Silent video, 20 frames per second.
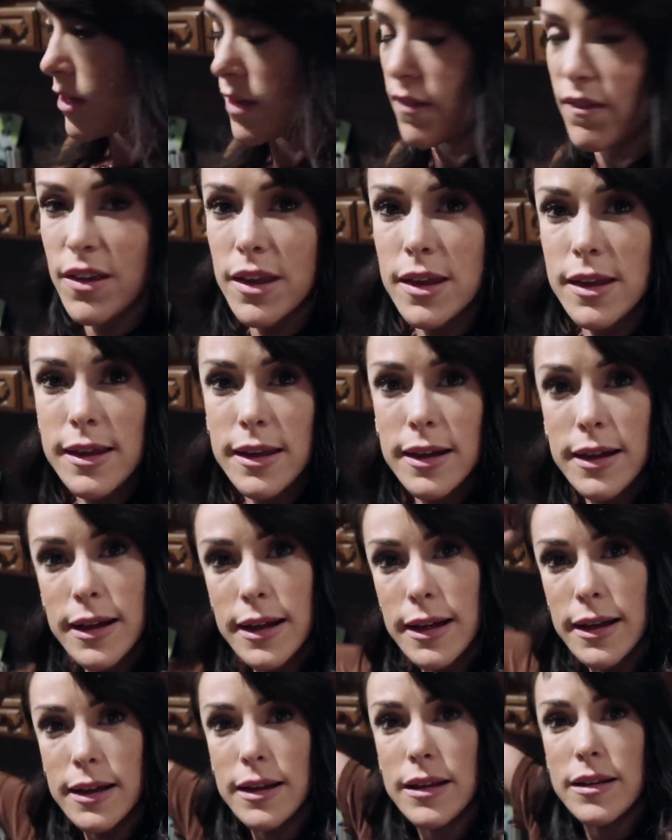TV
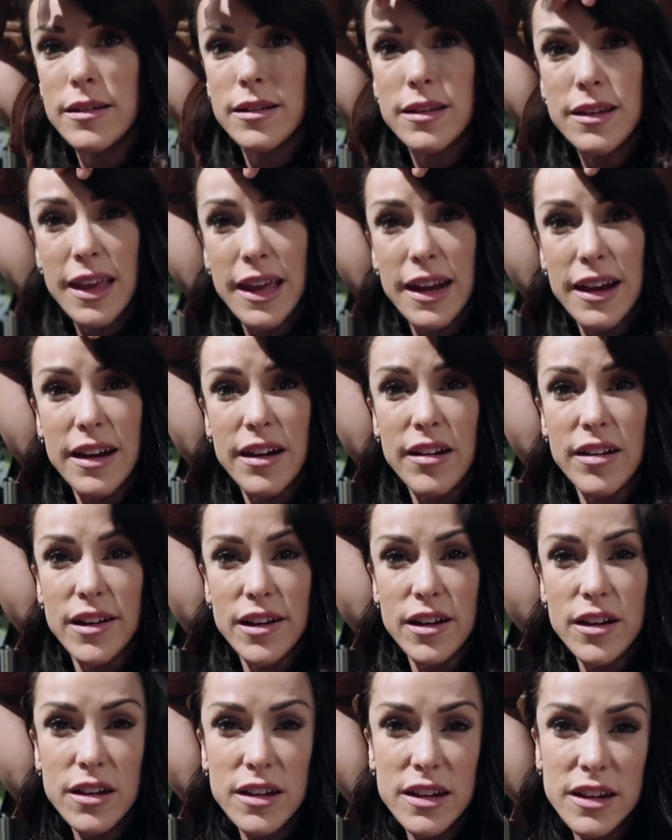and get an early
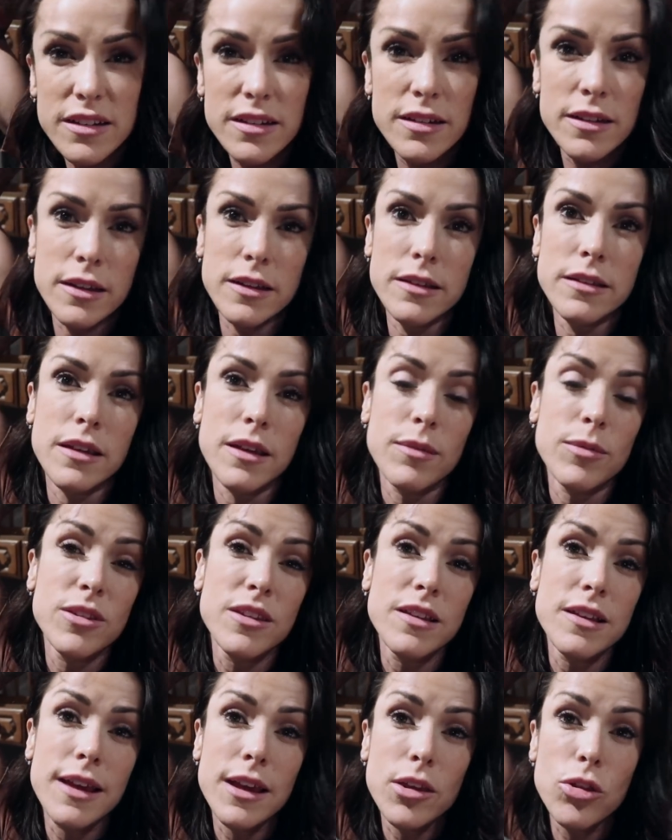night because I'm
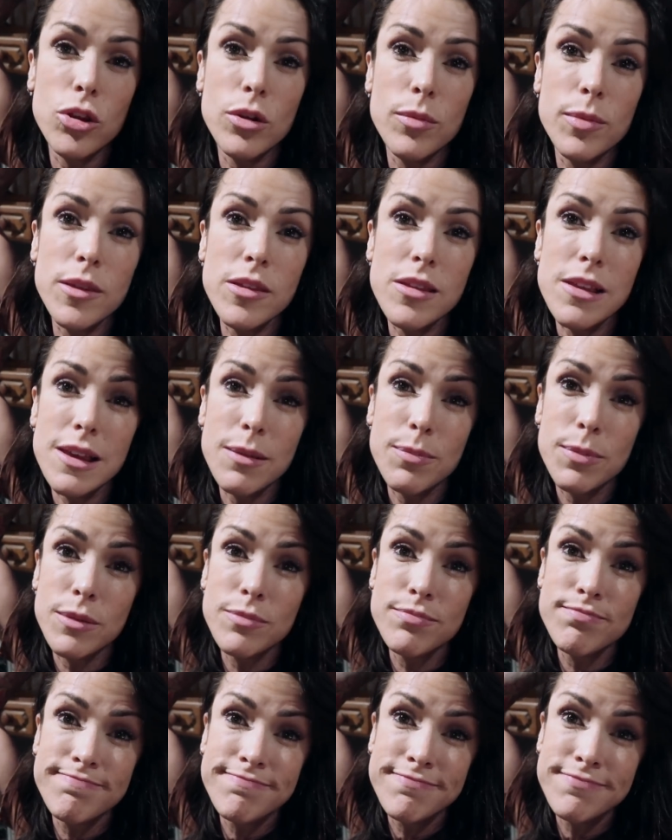still catching up on sleep.
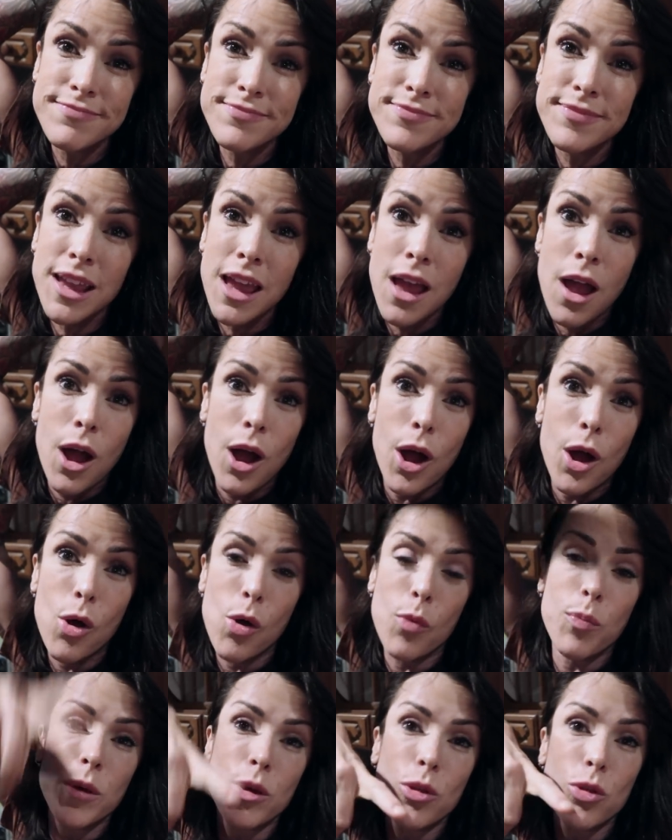I
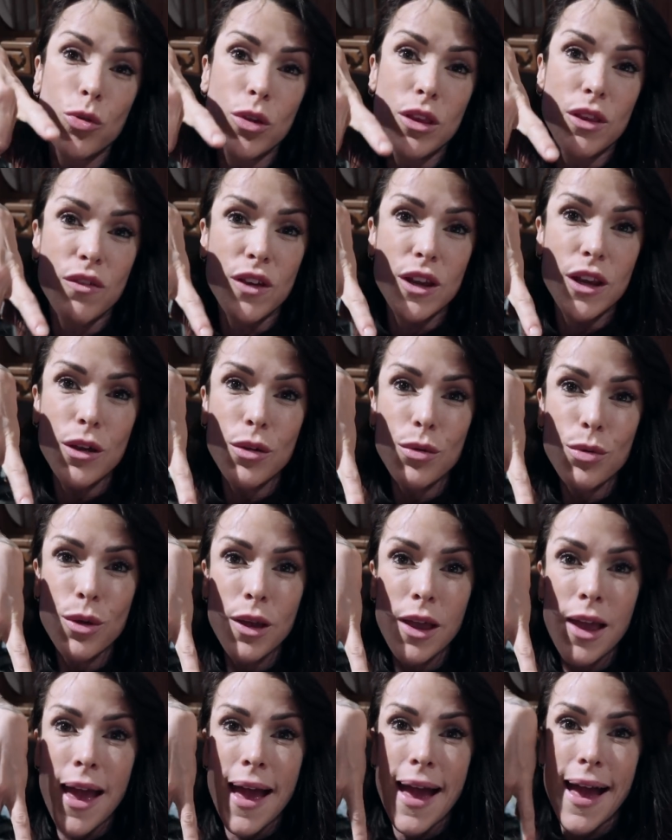hope you enjoyed the video.
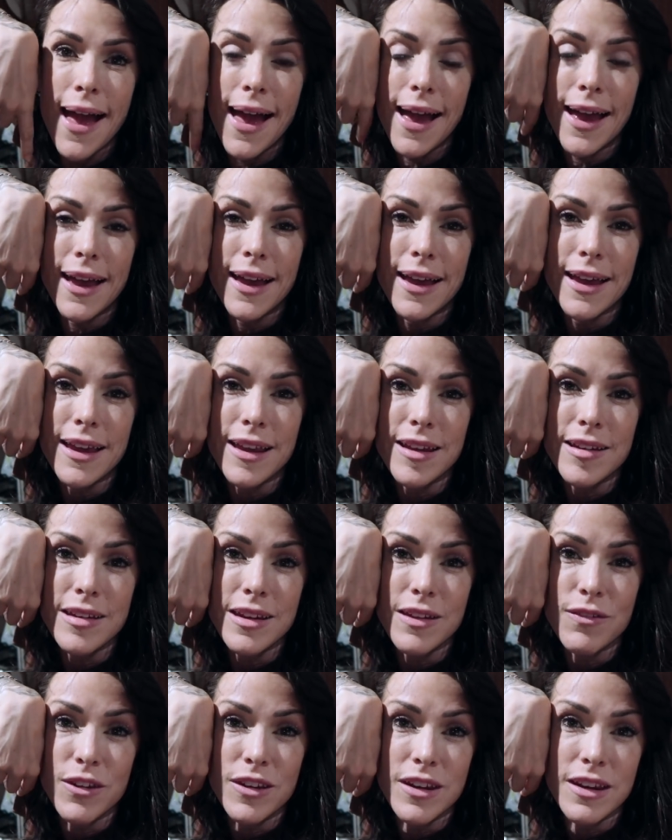
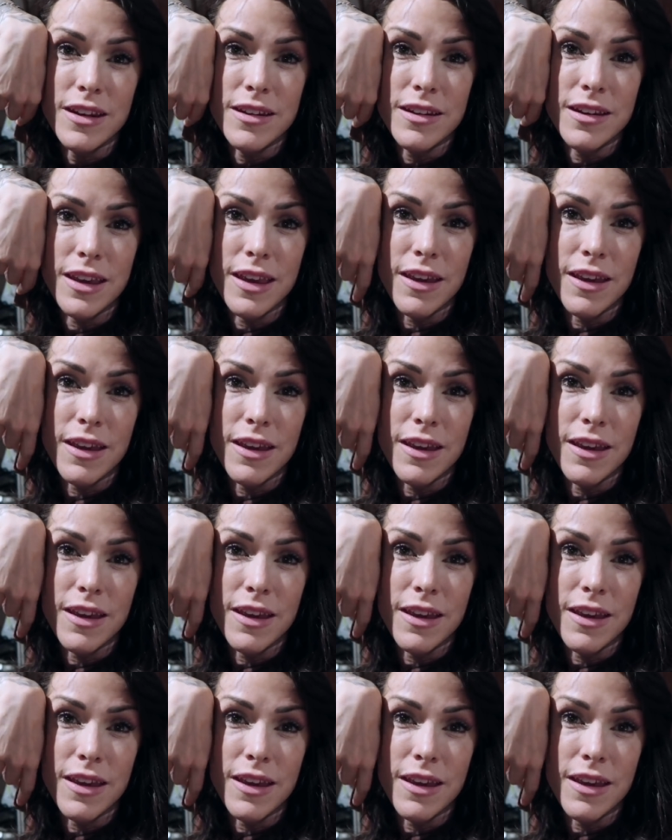And if you did,